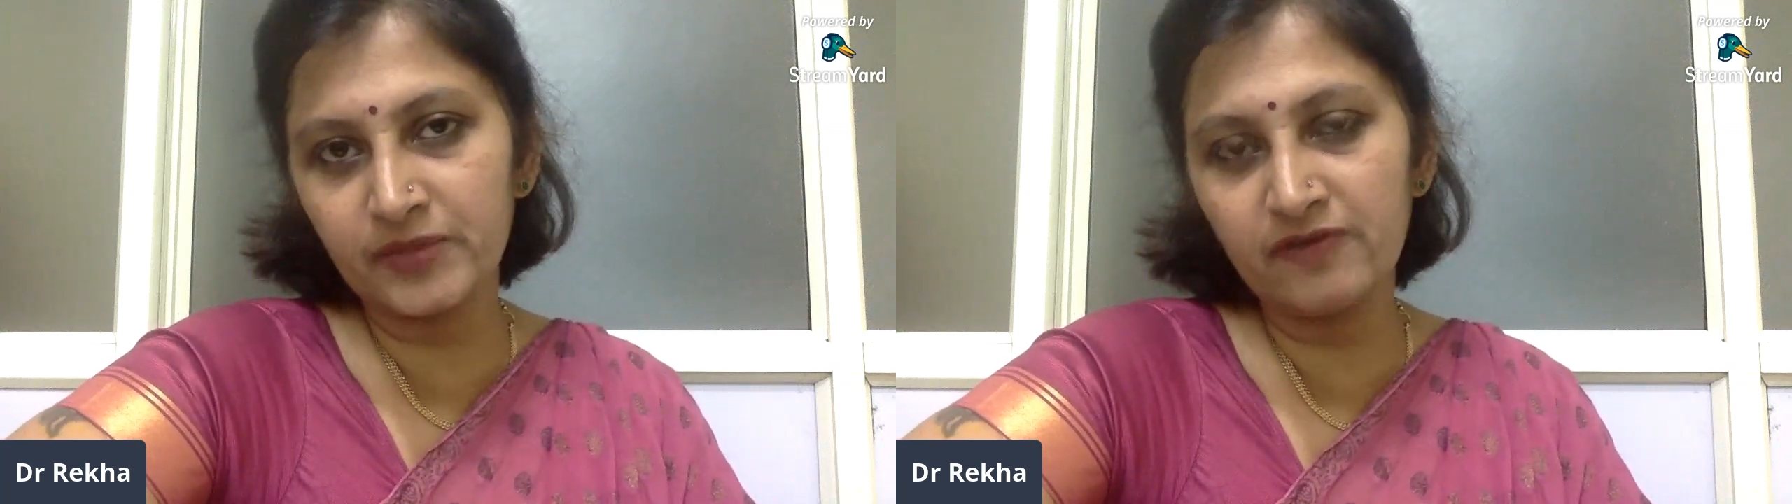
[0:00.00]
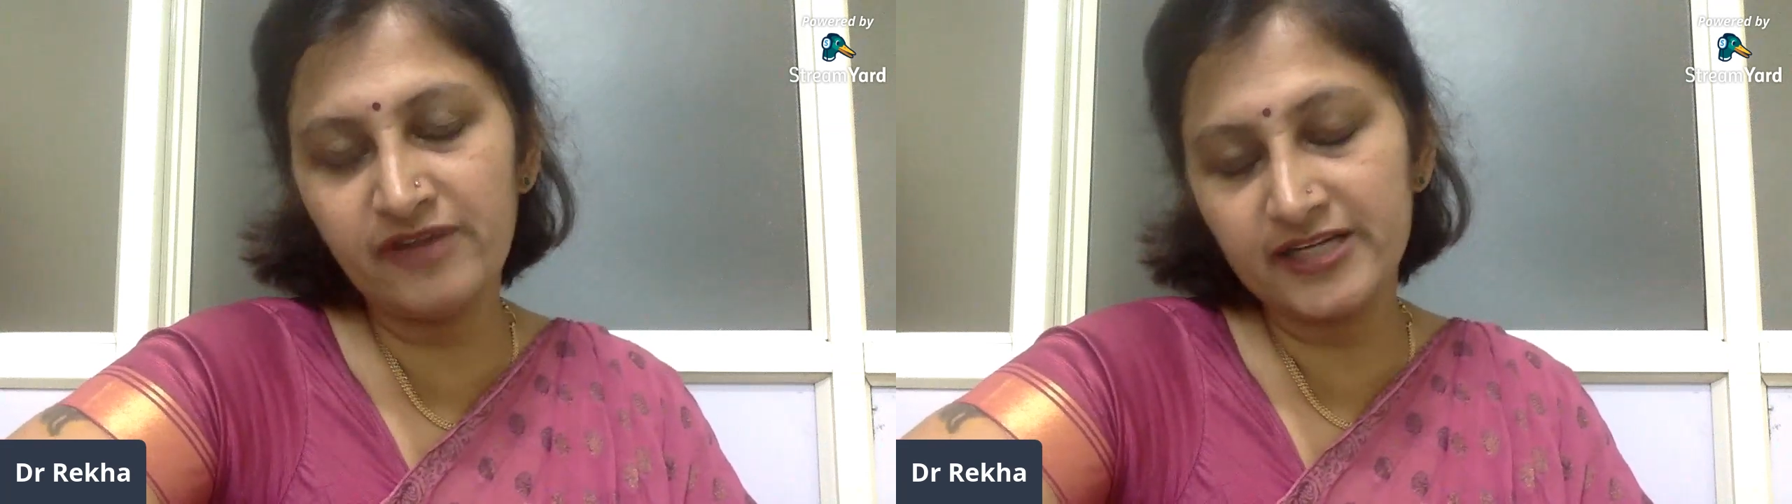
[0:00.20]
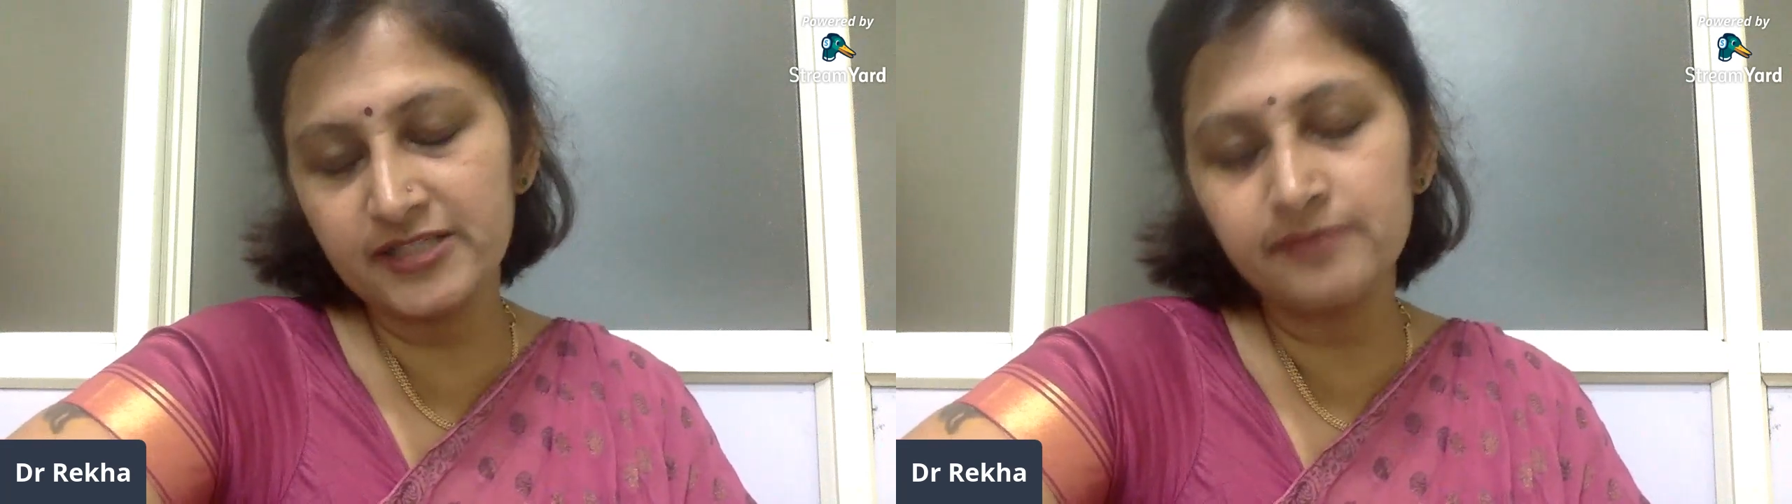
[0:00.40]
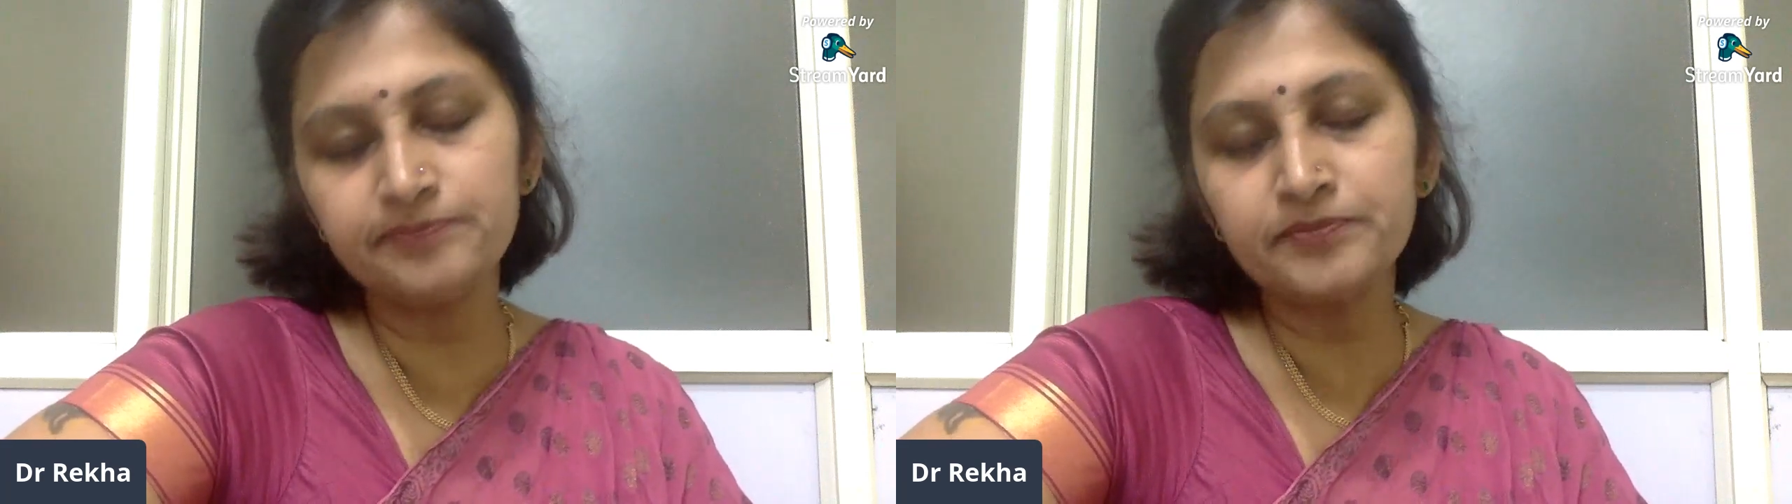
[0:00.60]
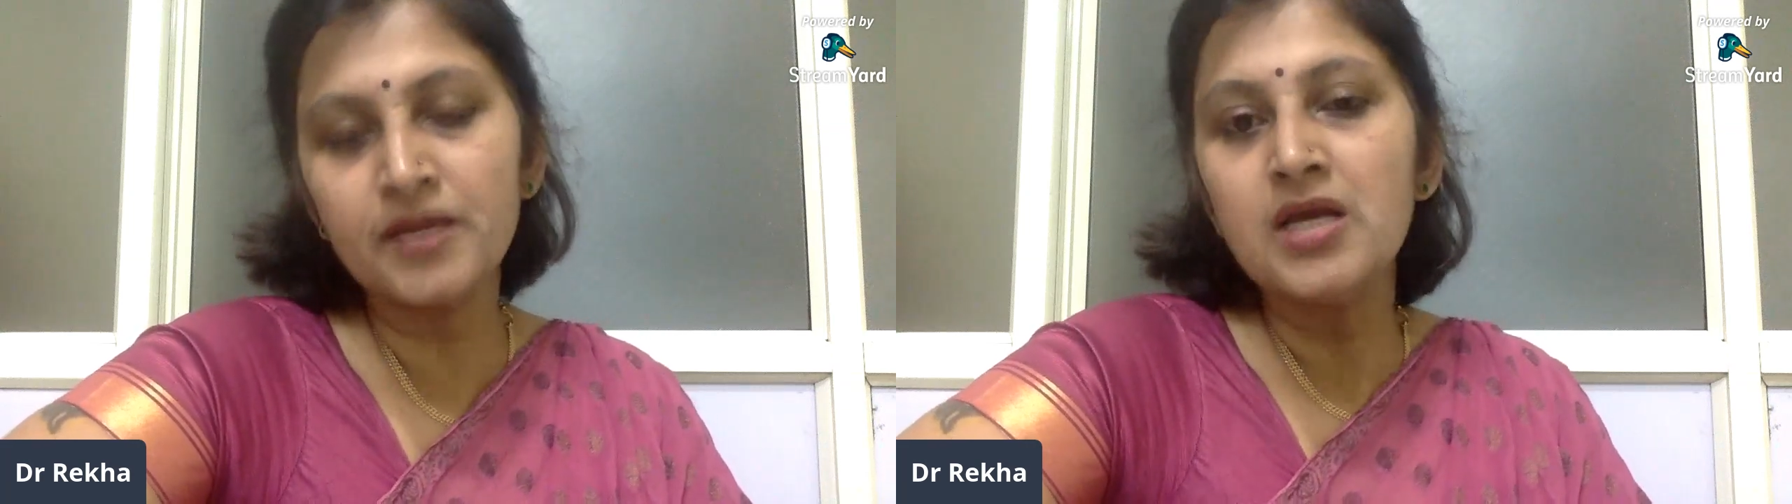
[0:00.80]
weight.
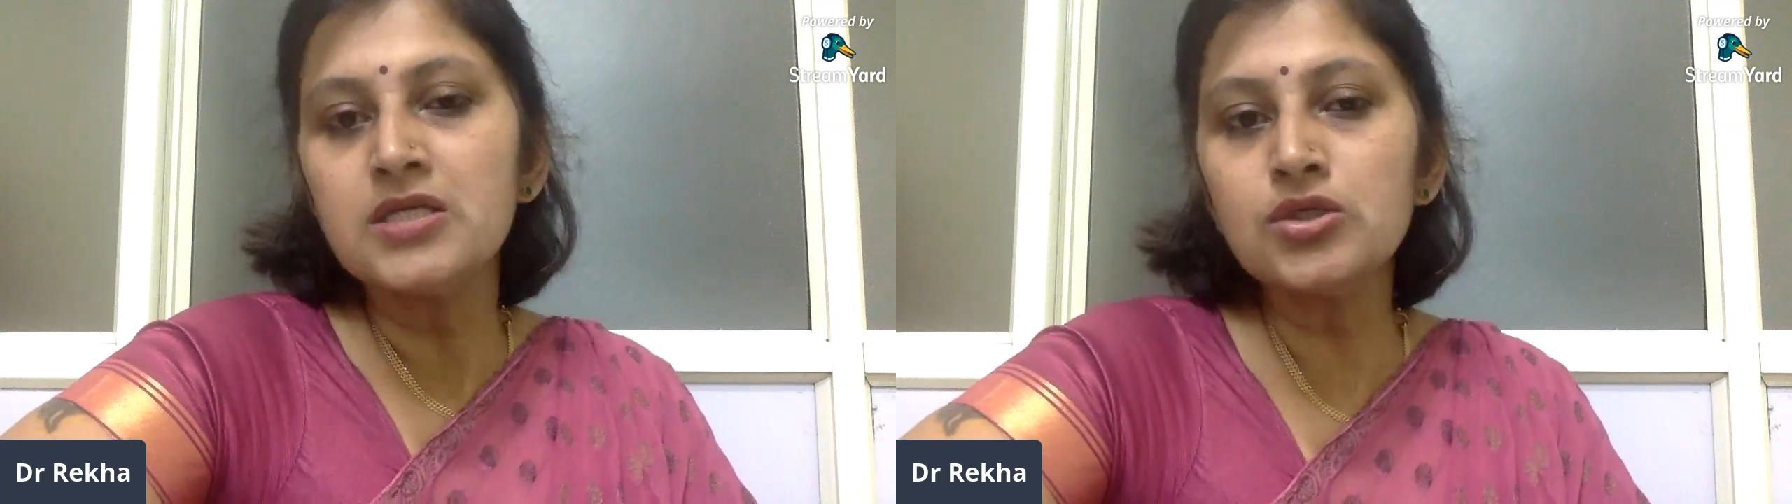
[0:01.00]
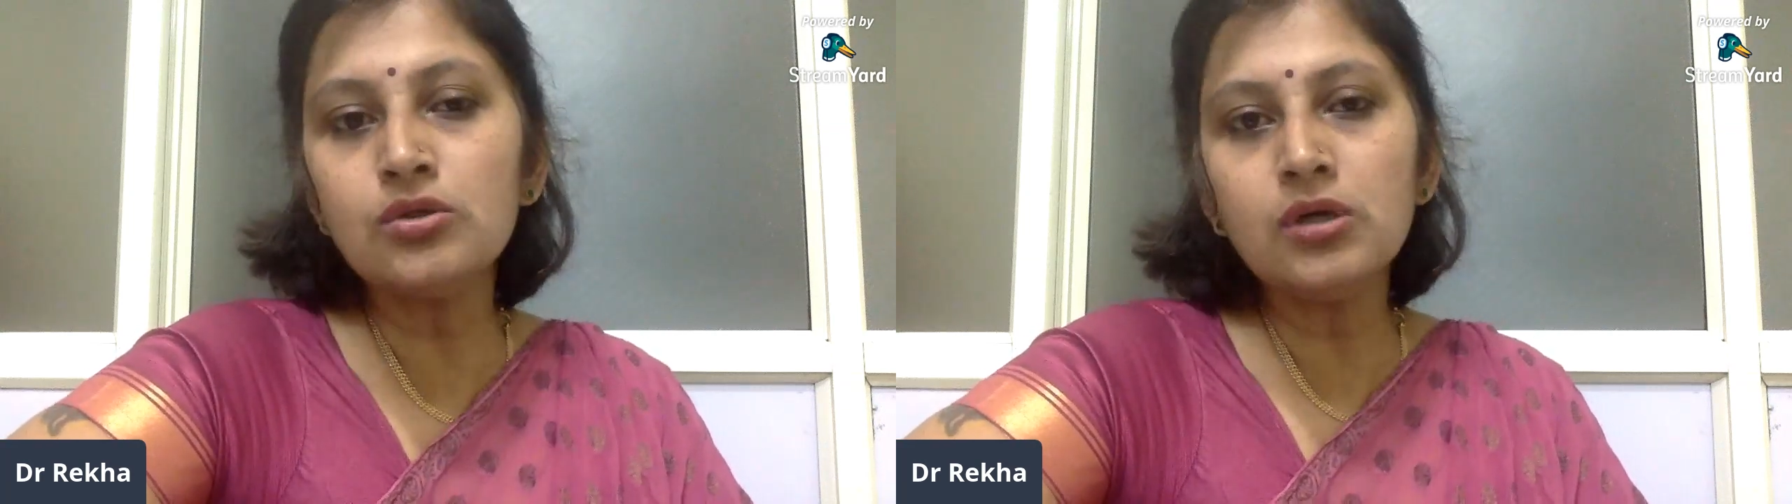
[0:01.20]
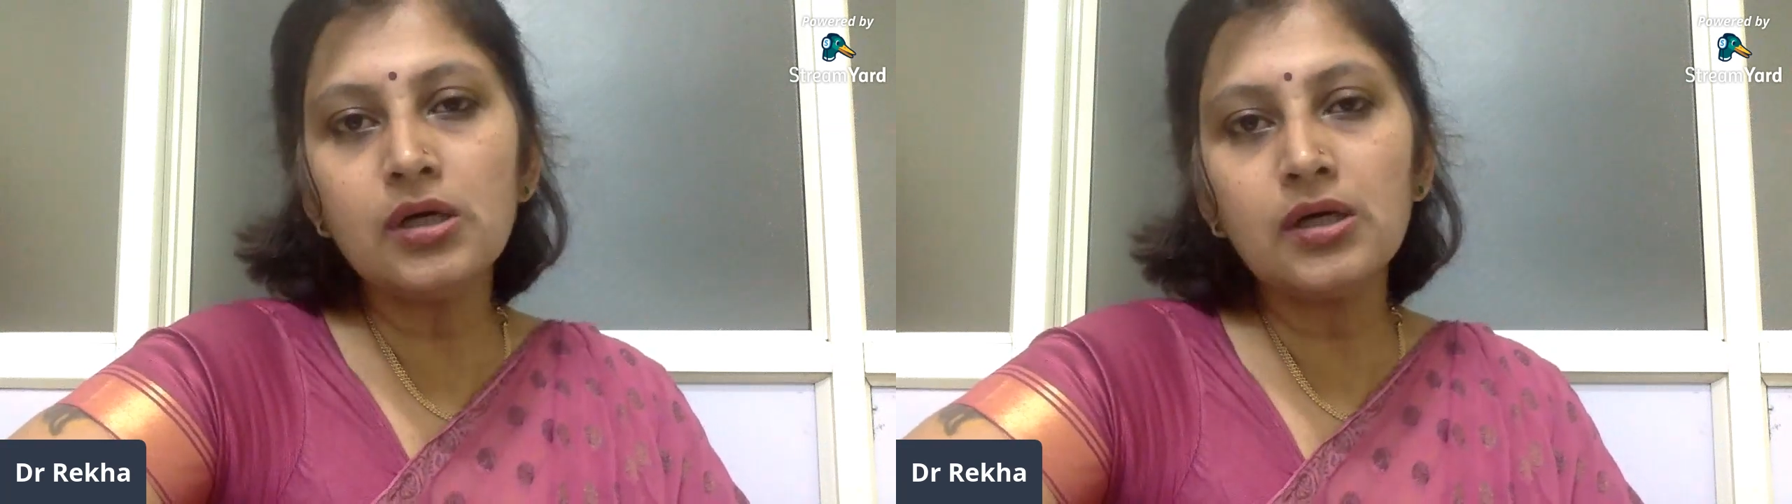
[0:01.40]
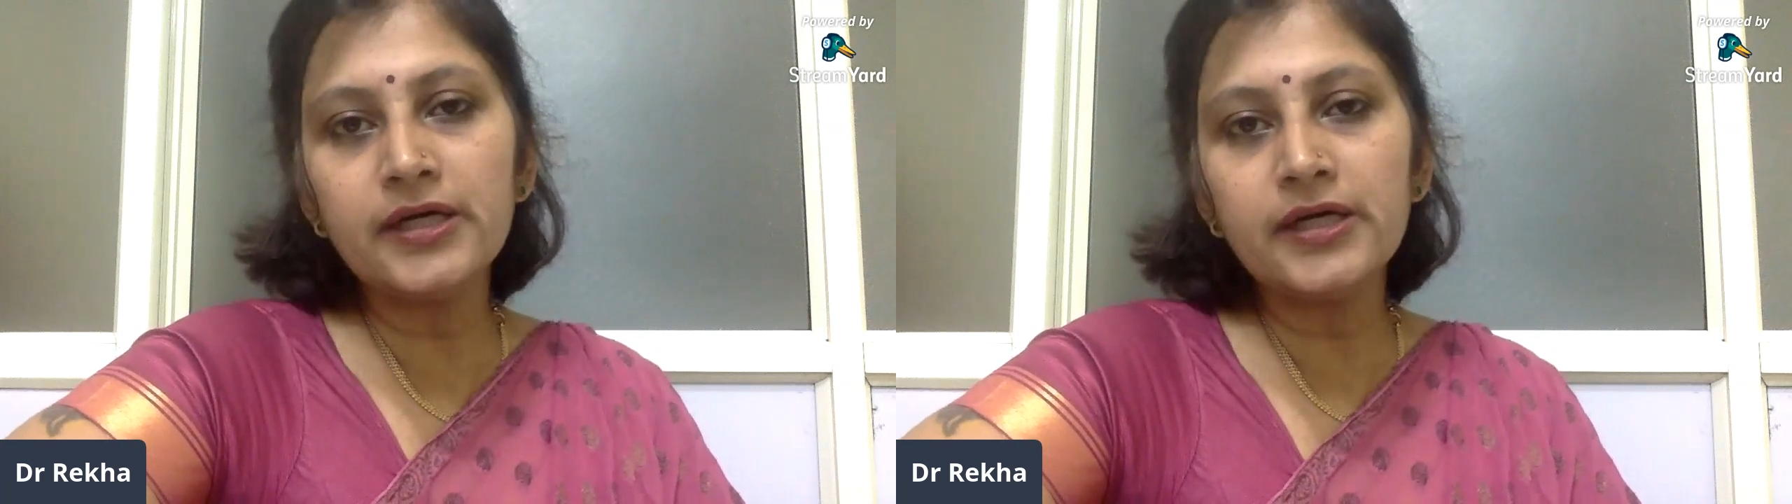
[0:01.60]
So